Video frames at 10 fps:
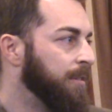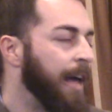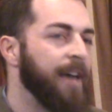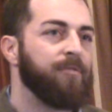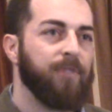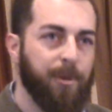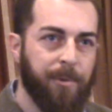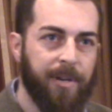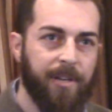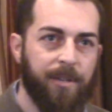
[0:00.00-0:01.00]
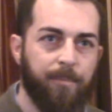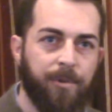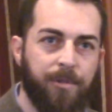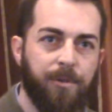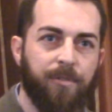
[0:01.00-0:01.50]
life, liberty, and the
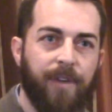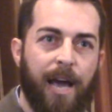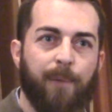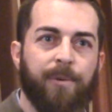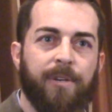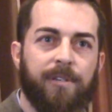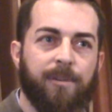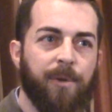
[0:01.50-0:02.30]
pursuit of happiness.